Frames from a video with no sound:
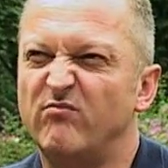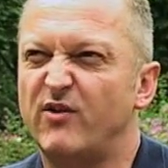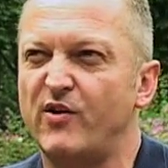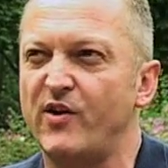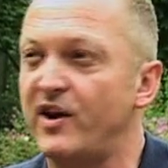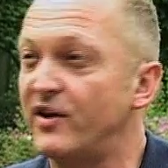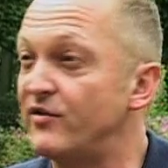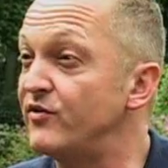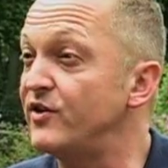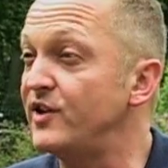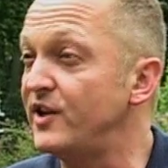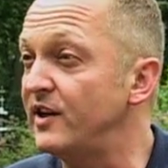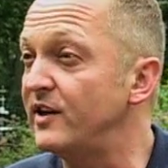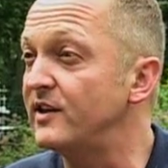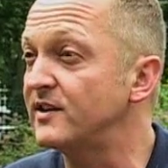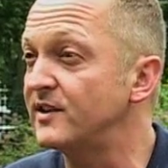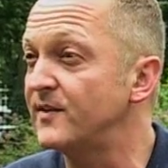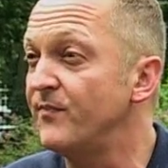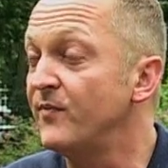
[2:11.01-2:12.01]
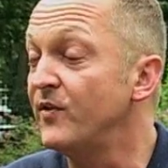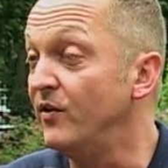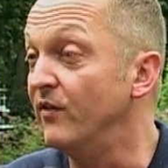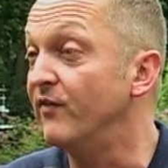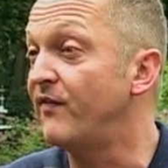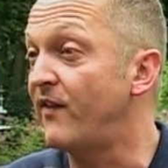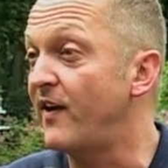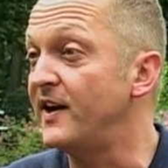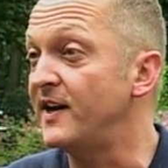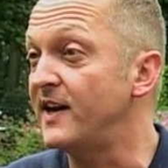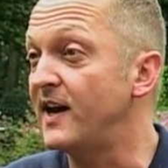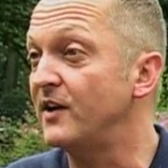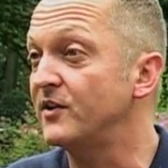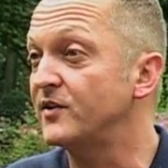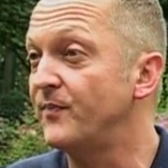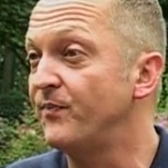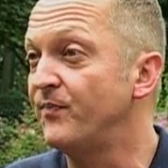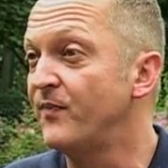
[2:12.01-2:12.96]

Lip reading: 300 years, you'll find out.